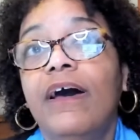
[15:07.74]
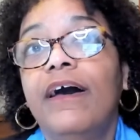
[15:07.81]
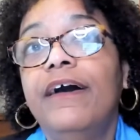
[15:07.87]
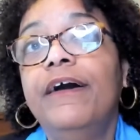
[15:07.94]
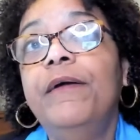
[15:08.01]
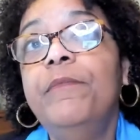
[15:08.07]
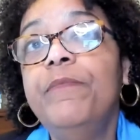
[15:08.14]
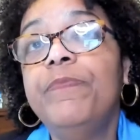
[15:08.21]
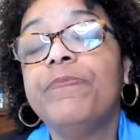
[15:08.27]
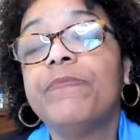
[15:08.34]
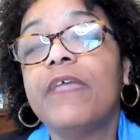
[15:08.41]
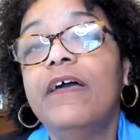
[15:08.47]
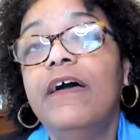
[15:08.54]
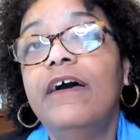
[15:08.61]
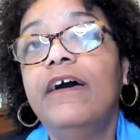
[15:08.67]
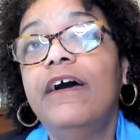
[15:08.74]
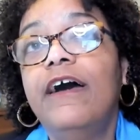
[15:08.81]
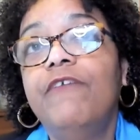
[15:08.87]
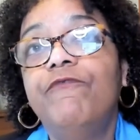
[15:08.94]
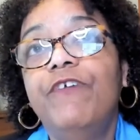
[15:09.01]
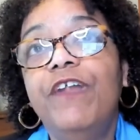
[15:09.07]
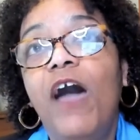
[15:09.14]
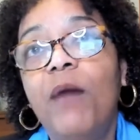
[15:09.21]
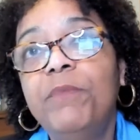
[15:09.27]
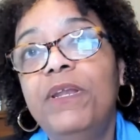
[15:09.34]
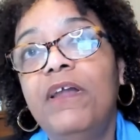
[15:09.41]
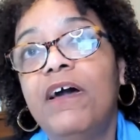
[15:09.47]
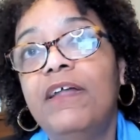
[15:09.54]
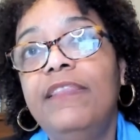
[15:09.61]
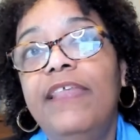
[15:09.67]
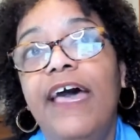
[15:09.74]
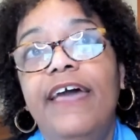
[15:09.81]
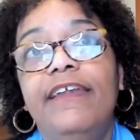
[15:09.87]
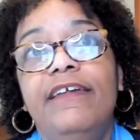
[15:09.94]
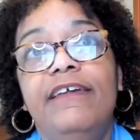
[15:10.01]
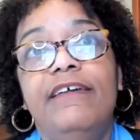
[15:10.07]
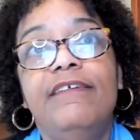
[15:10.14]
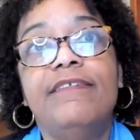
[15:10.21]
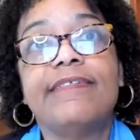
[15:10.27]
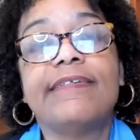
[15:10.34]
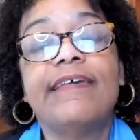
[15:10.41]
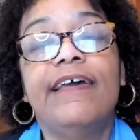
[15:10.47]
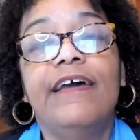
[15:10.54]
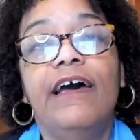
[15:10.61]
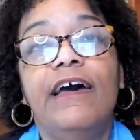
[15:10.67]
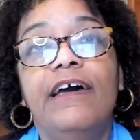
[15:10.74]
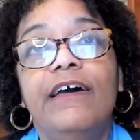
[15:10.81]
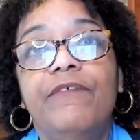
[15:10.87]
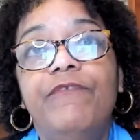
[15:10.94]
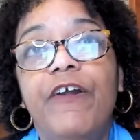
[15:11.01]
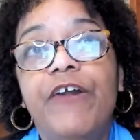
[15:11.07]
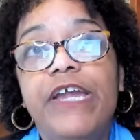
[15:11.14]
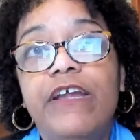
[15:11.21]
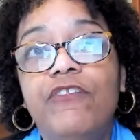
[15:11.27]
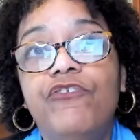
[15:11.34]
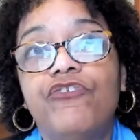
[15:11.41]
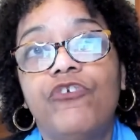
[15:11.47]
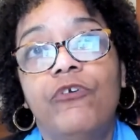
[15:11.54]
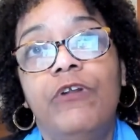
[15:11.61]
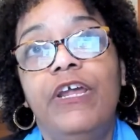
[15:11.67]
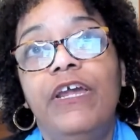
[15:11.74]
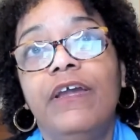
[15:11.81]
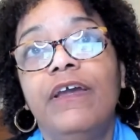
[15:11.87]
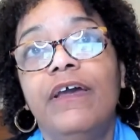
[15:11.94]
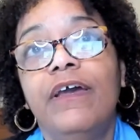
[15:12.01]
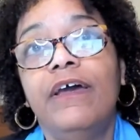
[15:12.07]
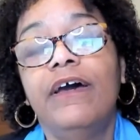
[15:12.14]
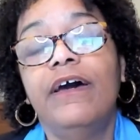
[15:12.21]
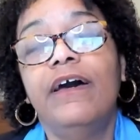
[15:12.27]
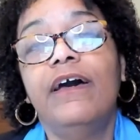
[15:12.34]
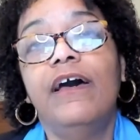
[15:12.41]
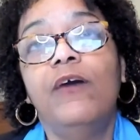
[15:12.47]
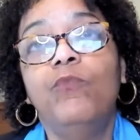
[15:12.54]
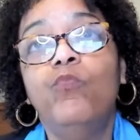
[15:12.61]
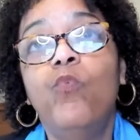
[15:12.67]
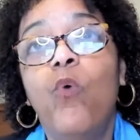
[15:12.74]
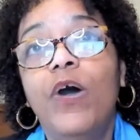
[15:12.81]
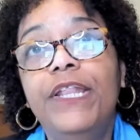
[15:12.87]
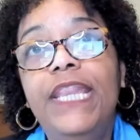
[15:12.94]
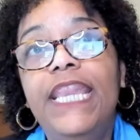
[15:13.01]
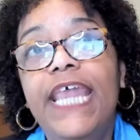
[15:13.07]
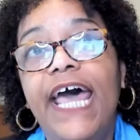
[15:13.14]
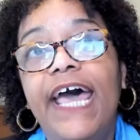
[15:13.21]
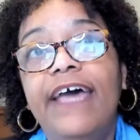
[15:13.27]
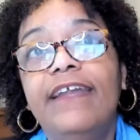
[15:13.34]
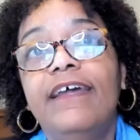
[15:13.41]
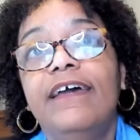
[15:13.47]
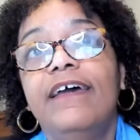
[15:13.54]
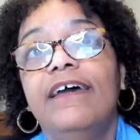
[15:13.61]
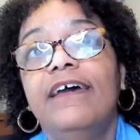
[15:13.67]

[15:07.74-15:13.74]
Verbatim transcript: um, a phenomenon that is uh, very concerning, um, one that